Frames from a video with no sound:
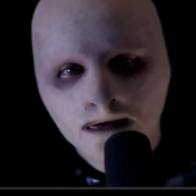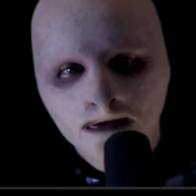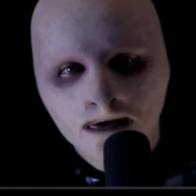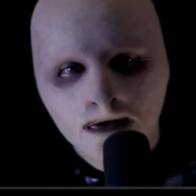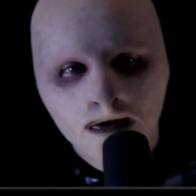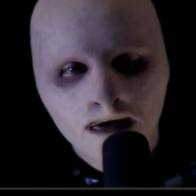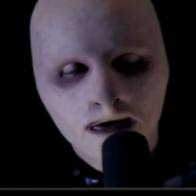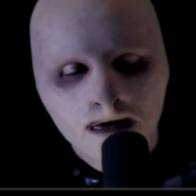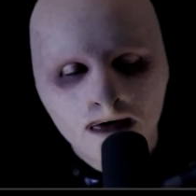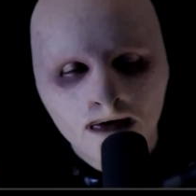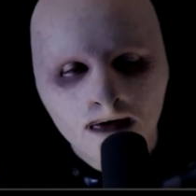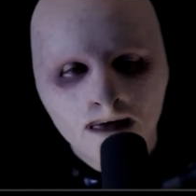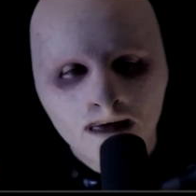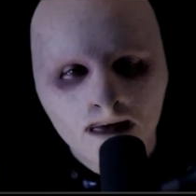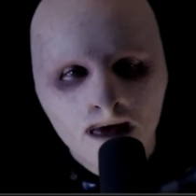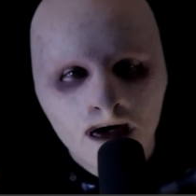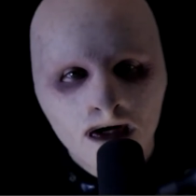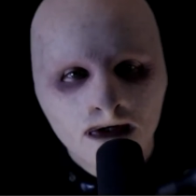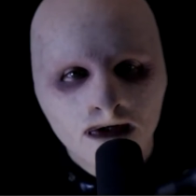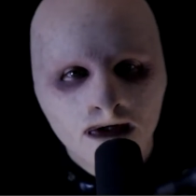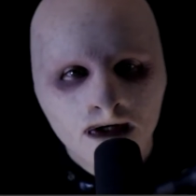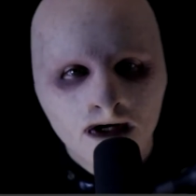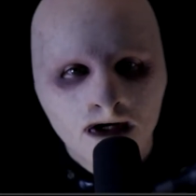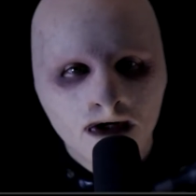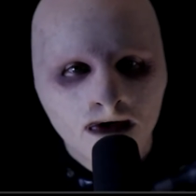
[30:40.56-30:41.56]
33rd
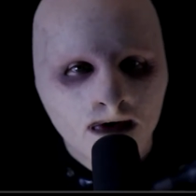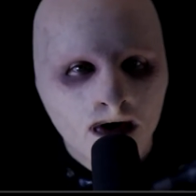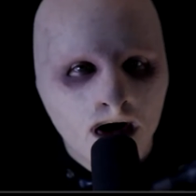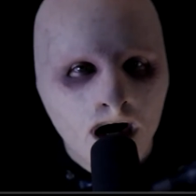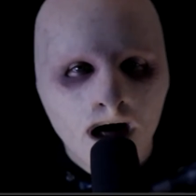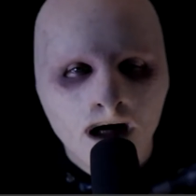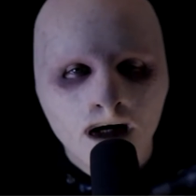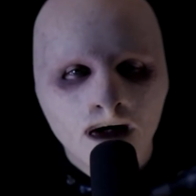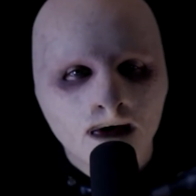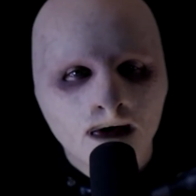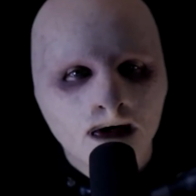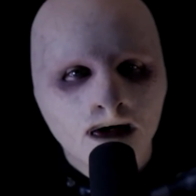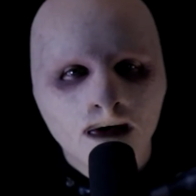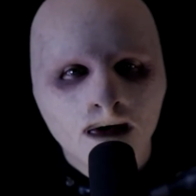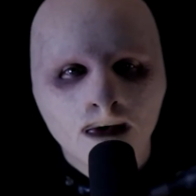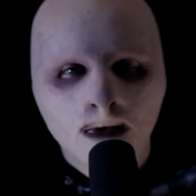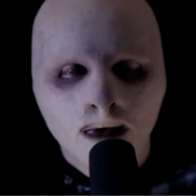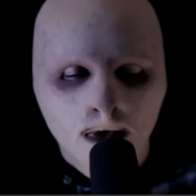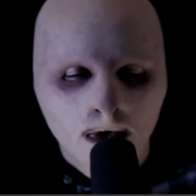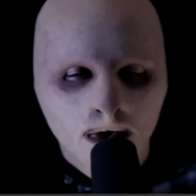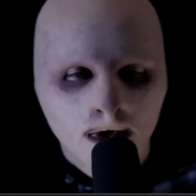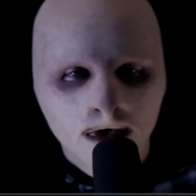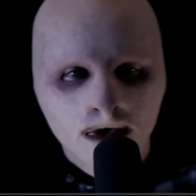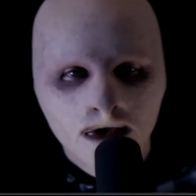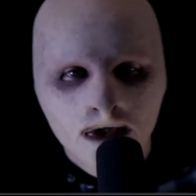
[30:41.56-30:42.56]
Mason Shriner and a
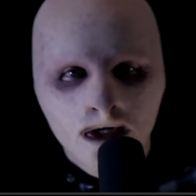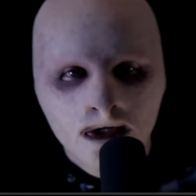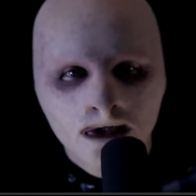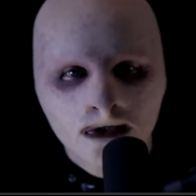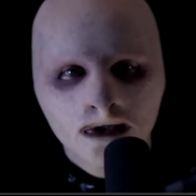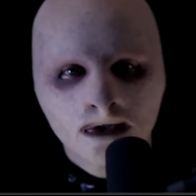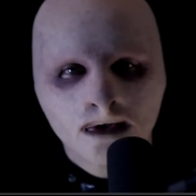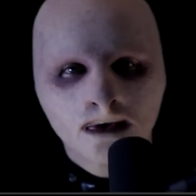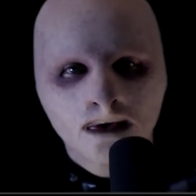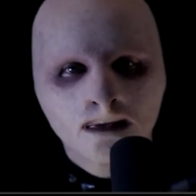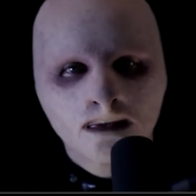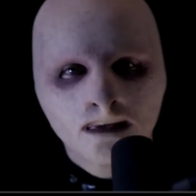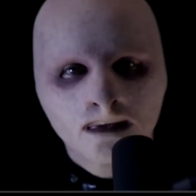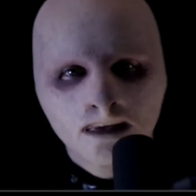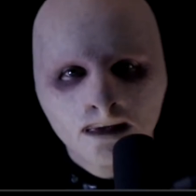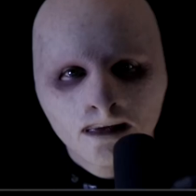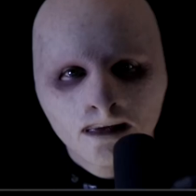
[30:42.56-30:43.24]
Royal Jester.